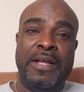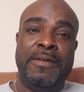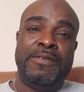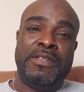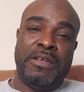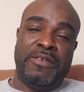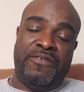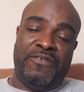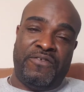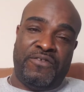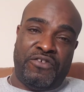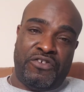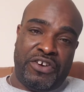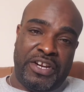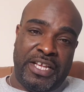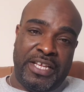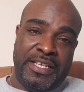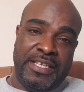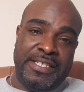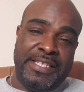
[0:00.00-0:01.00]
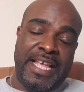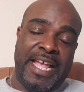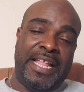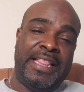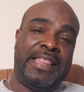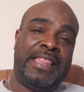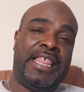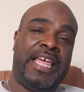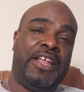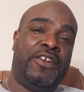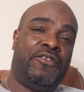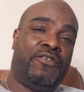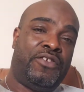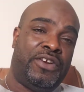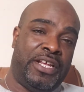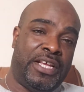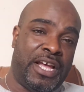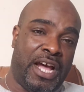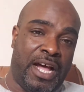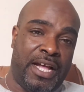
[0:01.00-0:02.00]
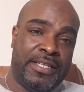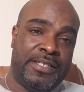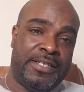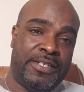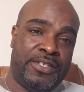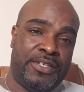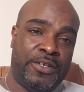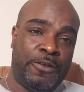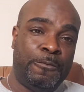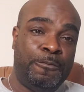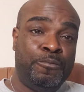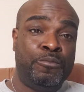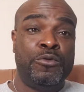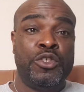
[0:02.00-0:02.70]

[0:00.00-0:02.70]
to freeze and then reconstitute.